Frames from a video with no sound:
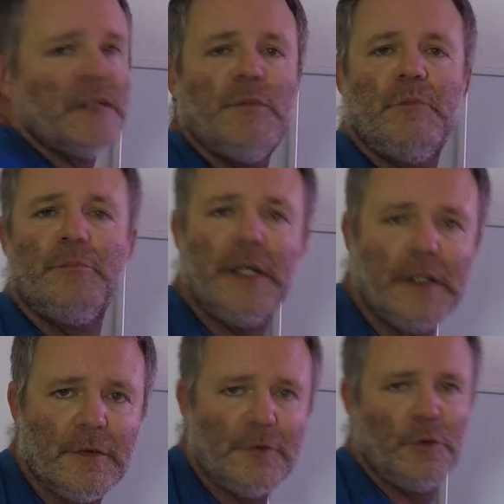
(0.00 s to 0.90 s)
have been
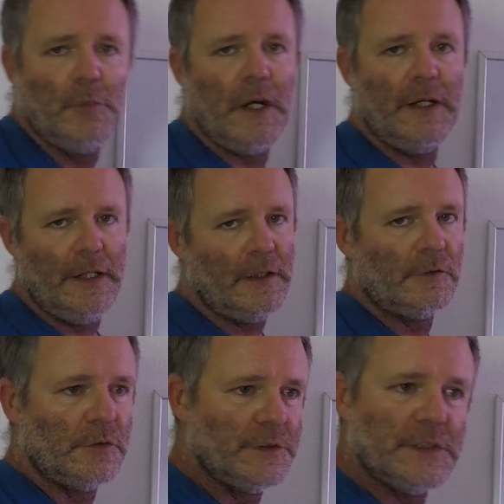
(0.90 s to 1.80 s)
picked through by
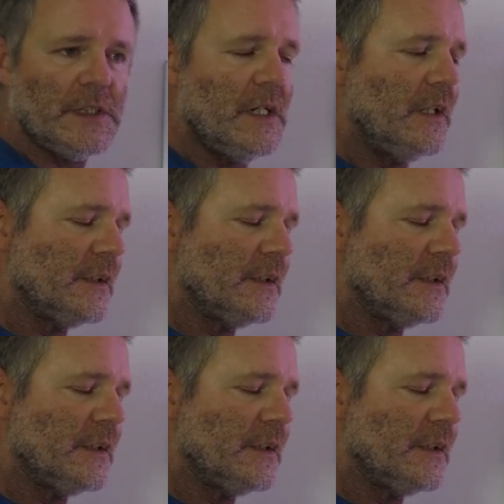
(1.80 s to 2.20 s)
anglers,